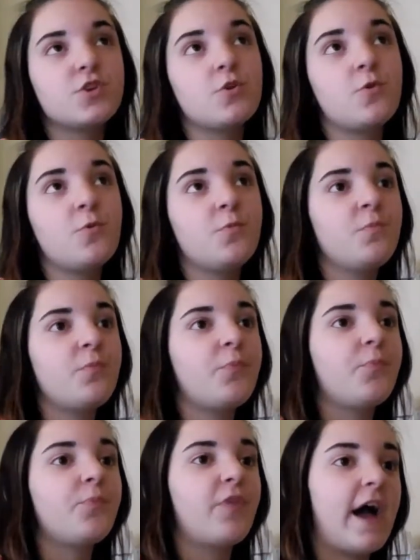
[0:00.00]
So
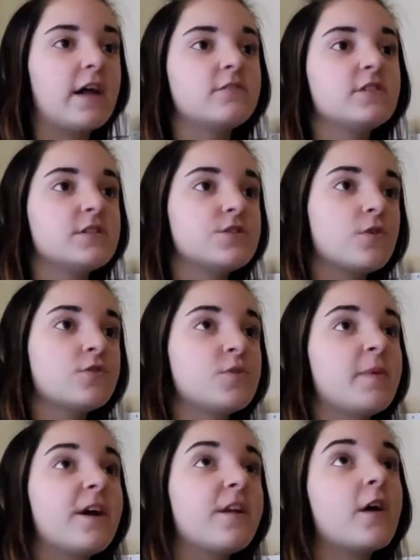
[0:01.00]
that is
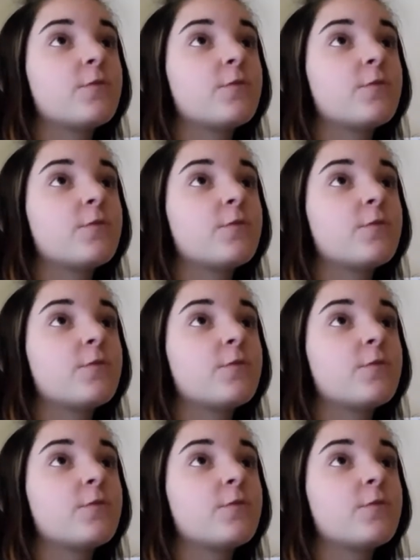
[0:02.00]
also bad.